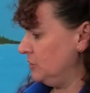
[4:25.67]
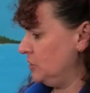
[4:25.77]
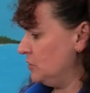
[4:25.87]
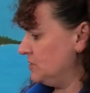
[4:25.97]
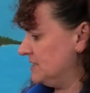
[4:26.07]

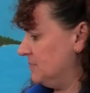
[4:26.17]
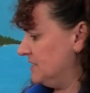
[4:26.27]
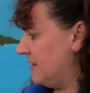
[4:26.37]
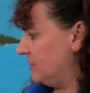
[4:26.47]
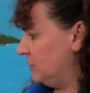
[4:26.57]
"You seem to
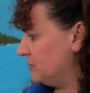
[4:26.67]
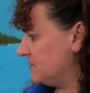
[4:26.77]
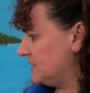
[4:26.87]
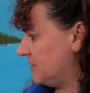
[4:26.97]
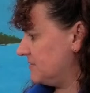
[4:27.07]
have a lot of
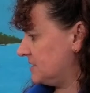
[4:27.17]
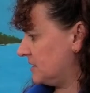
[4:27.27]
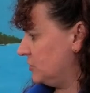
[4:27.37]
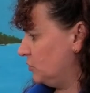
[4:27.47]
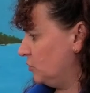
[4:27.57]
stuff
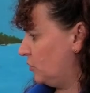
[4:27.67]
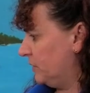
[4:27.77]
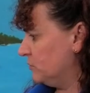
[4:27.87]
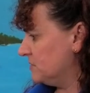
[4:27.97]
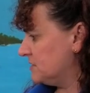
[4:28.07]
stuck in your
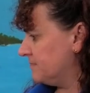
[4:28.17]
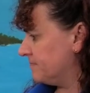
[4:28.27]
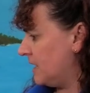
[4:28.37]
quills.